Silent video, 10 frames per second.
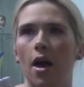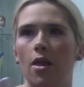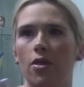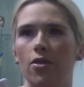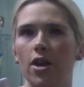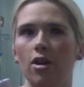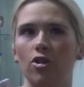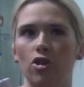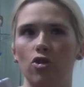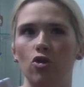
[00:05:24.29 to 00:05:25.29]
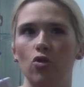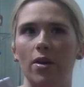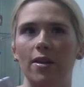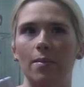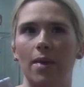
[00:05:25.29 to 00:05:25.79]
they're just new
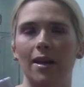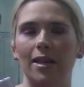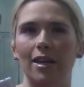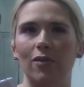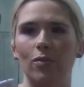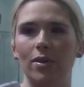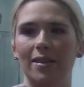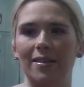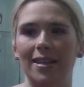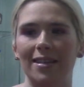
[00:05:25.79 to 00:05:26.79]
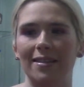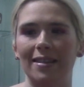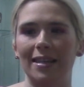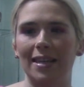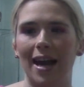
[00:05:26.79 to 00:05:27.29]
into my life, whereas this
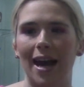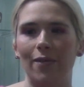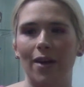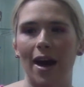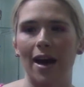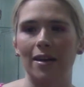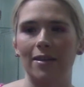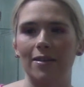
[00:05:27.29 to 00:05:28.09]
tea I've had,